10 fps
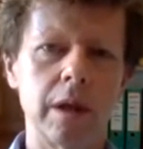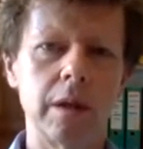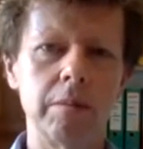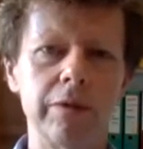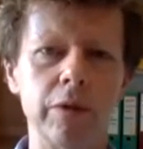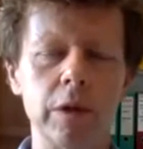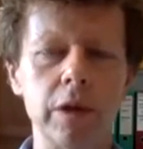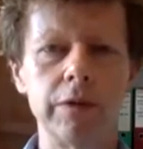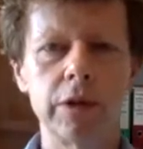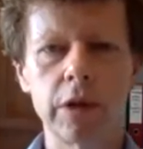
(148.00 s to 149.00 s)
before we'd
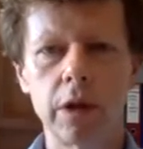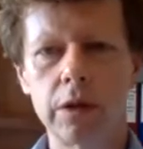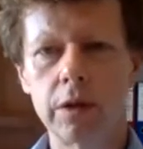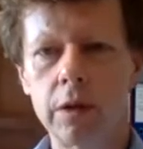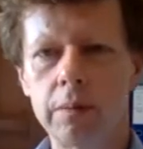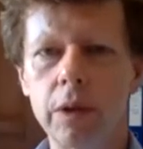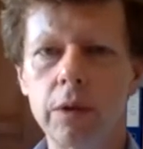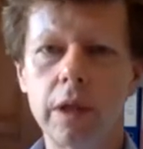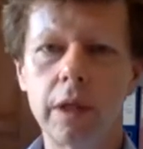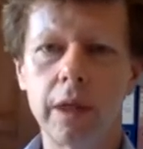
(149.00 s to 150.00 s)
even started the
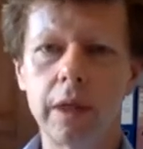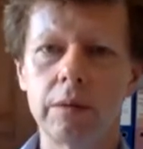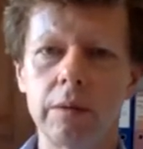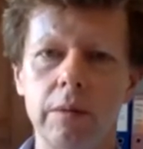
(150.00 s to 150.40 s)
building, that